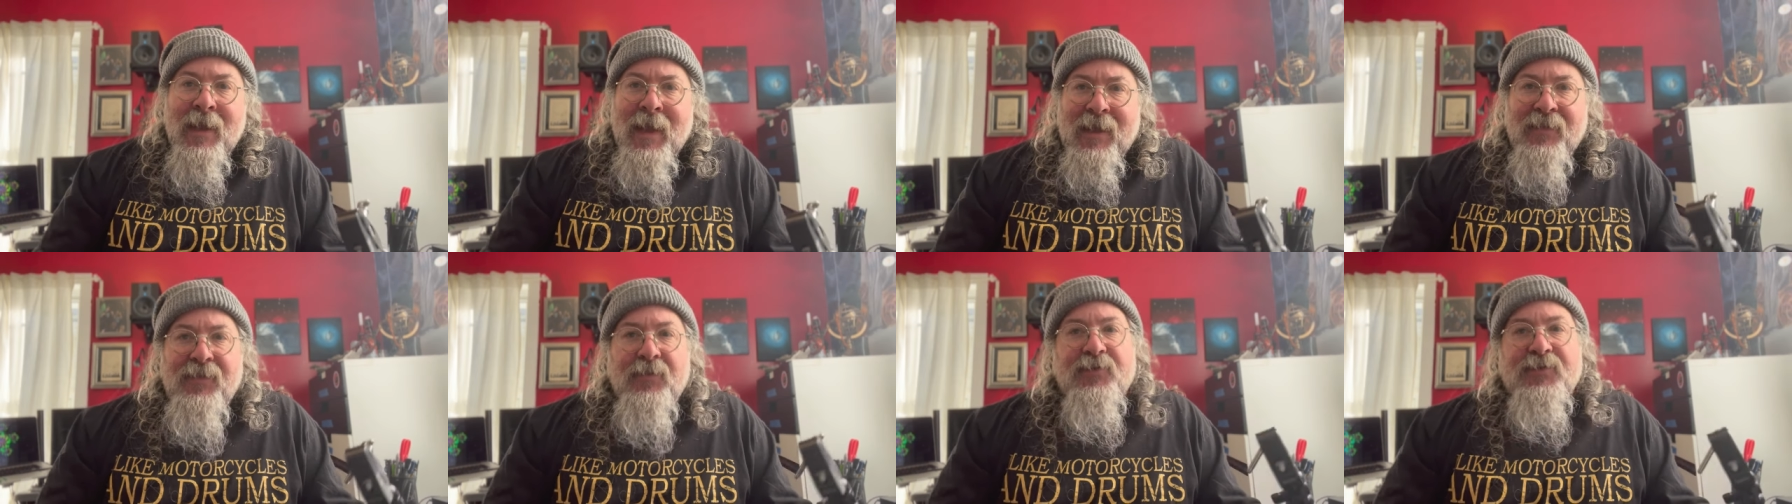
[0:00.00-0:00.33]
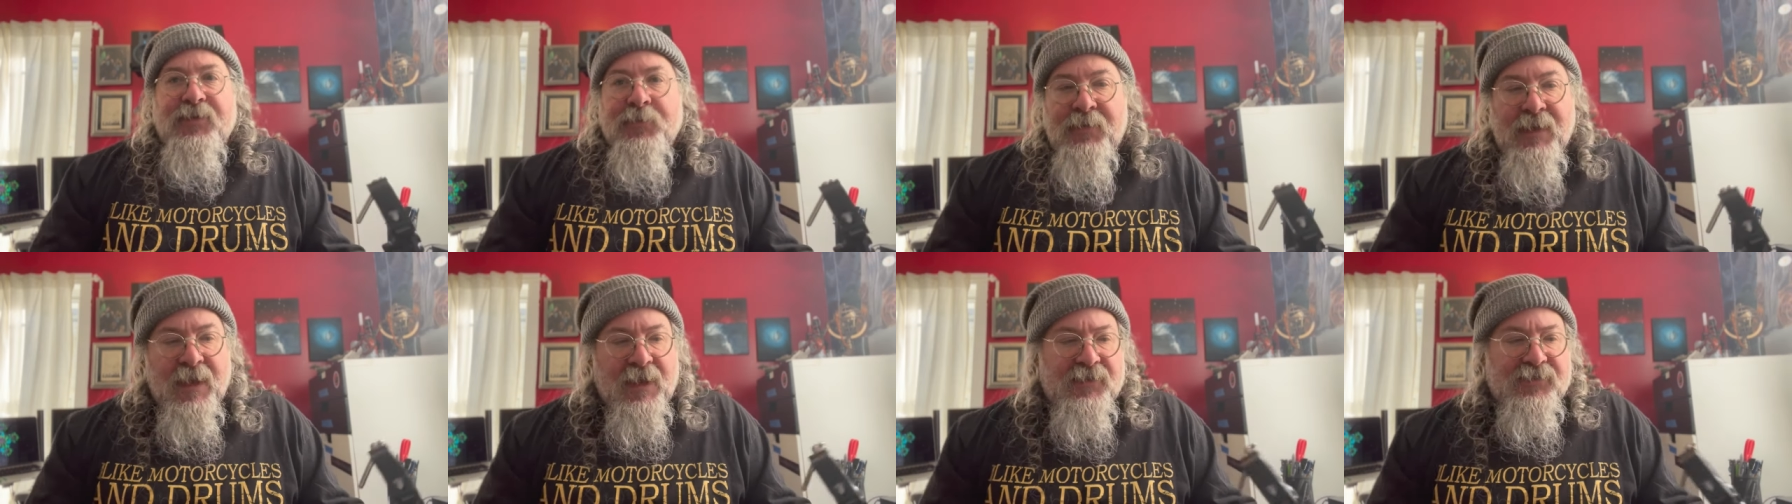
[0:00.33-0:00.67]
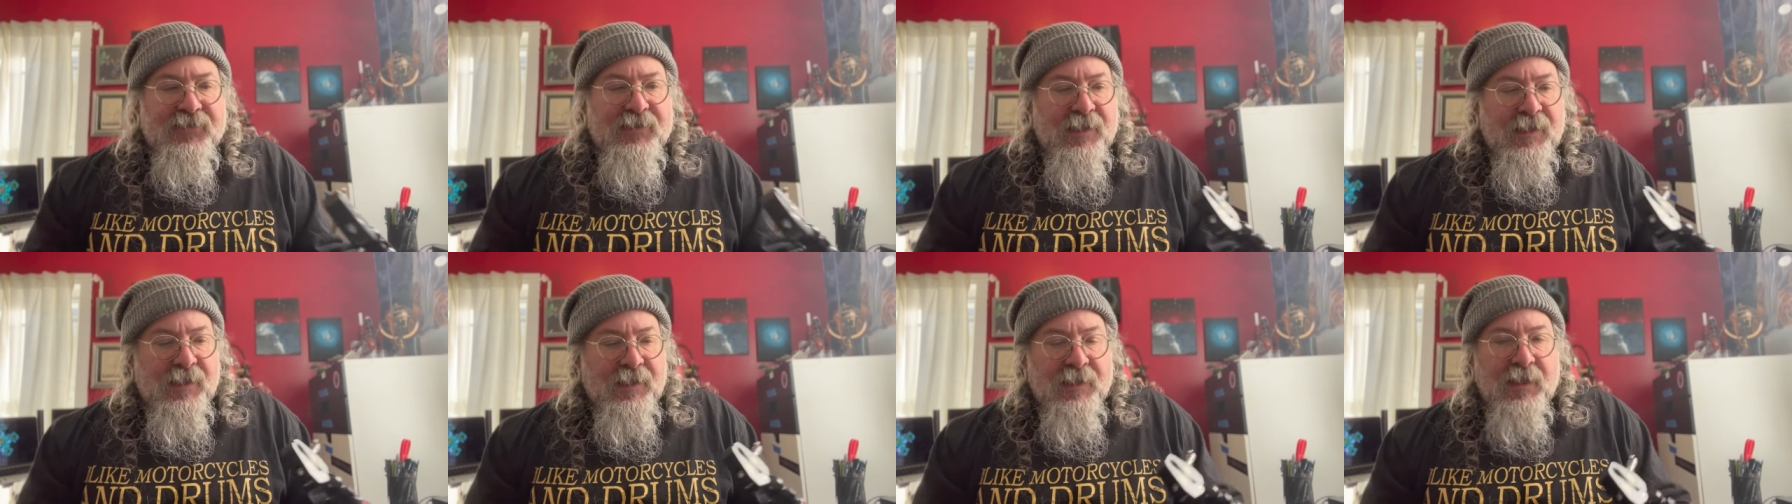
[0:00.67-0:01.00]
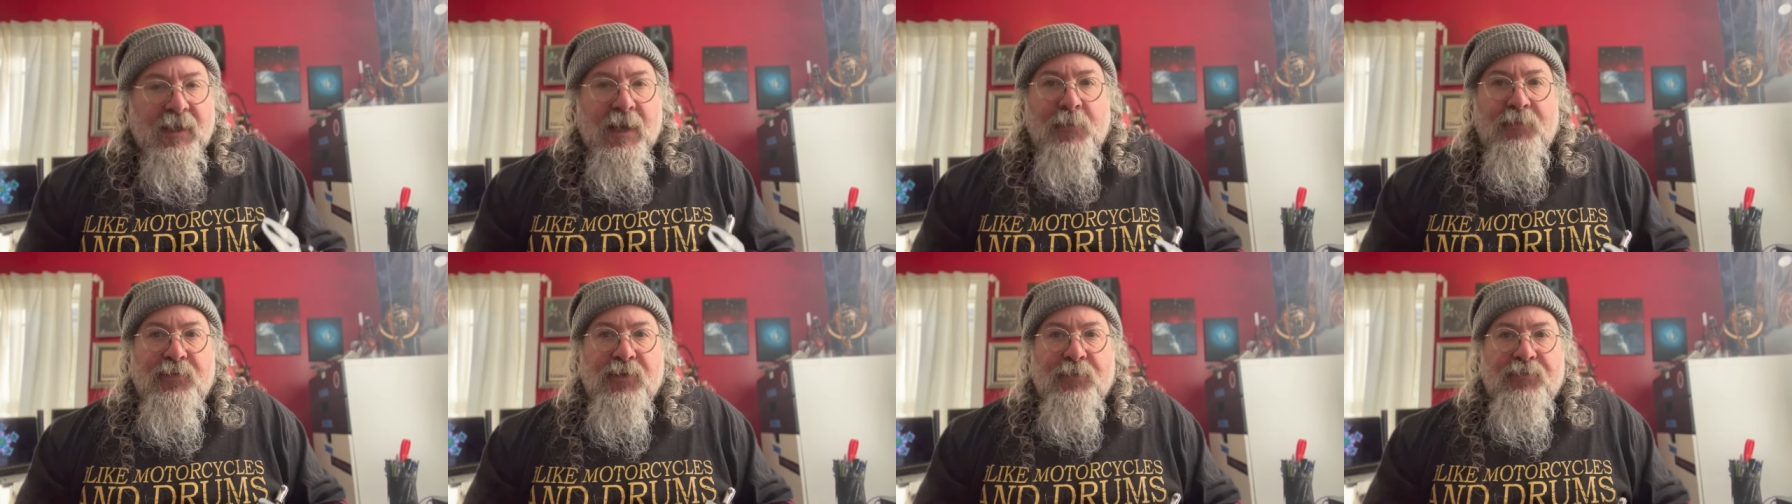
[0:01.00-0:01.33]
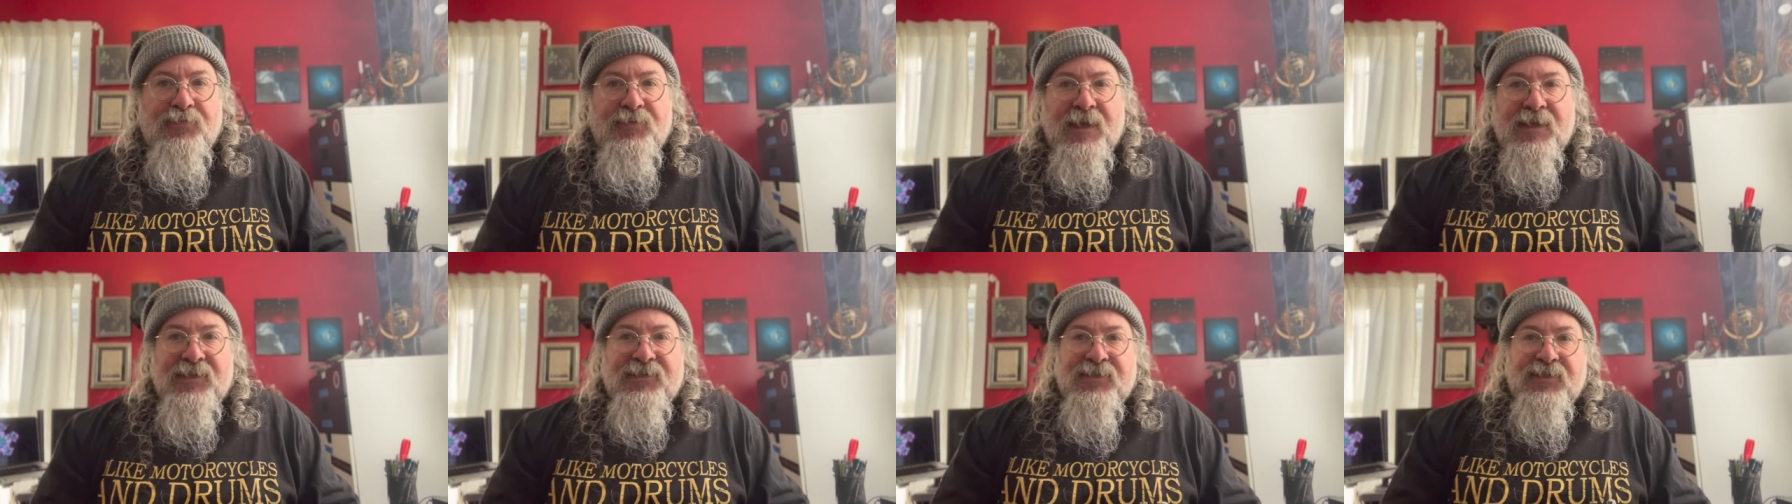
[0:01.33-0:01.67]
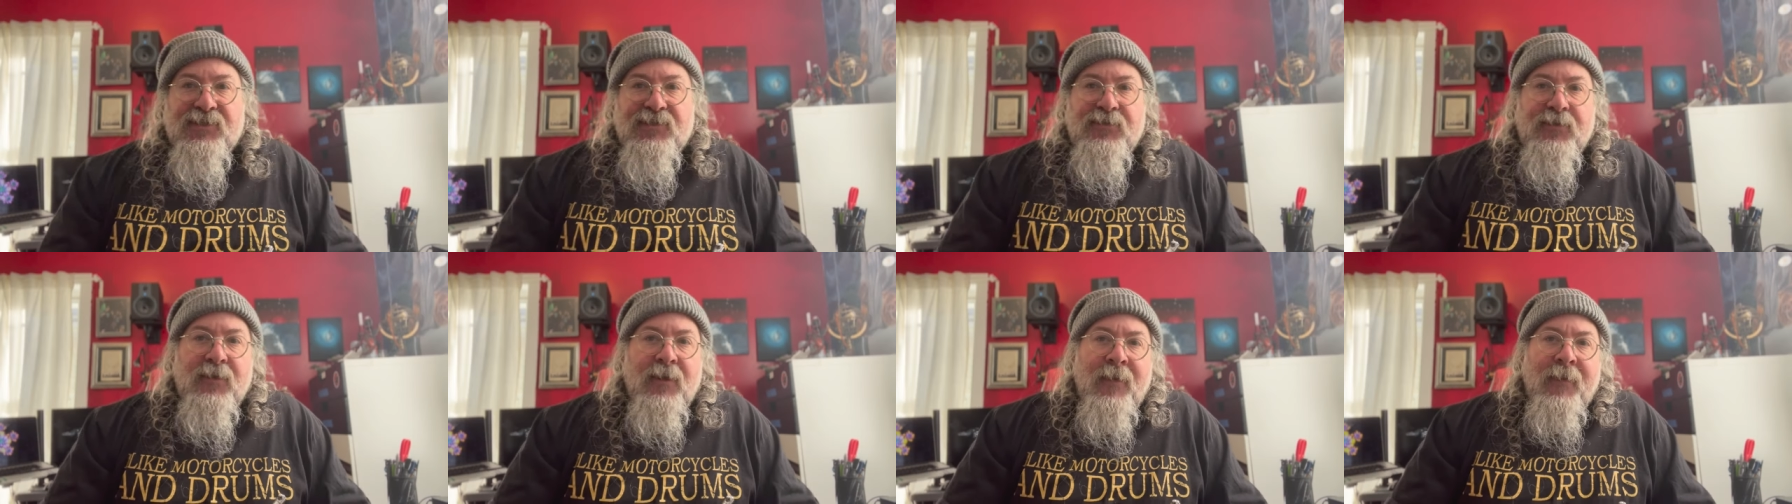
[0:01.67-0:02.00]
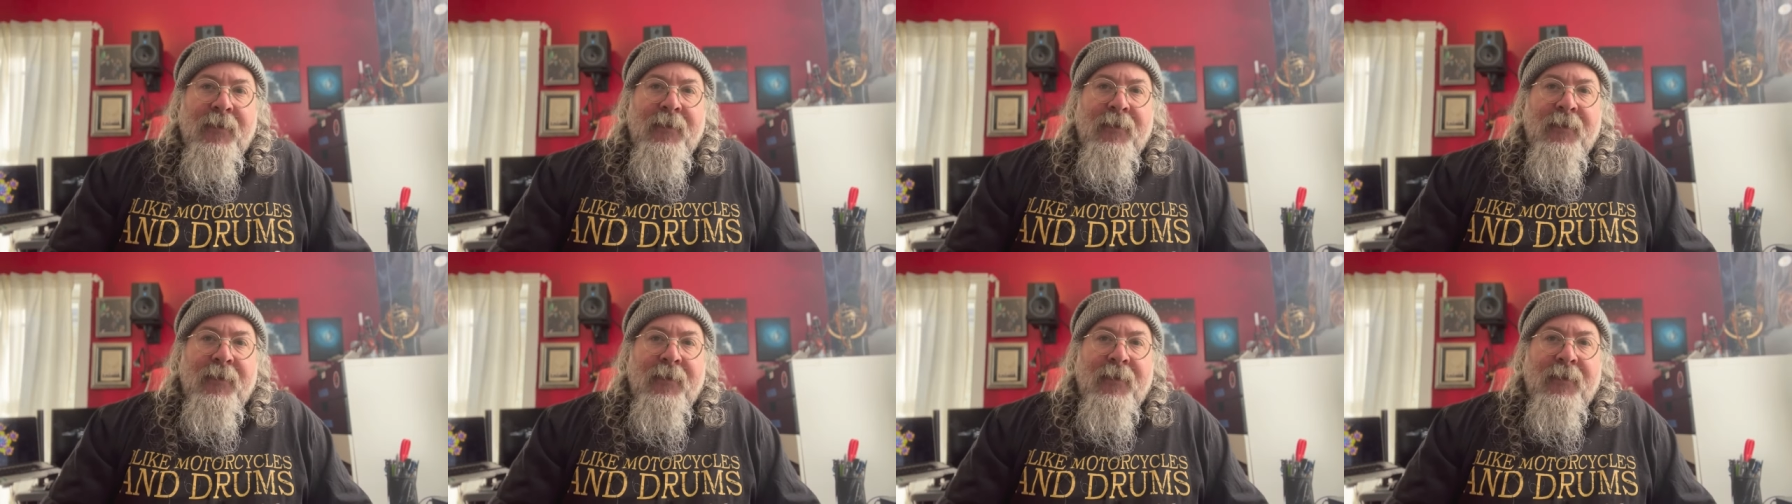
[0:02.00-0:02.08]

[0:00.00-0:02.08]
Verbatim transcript: There was some hiss in, in a couple of places,